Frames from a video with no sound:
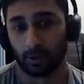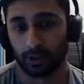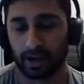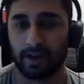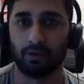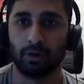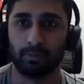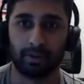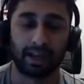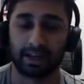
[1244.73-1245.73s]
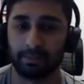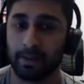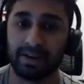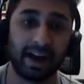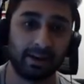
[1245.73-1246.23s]
not everyone, but like
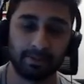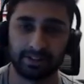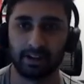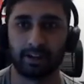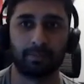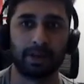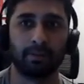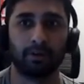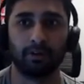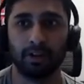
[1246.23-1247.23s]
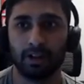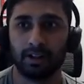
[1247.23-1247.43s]
maybe 90% of the people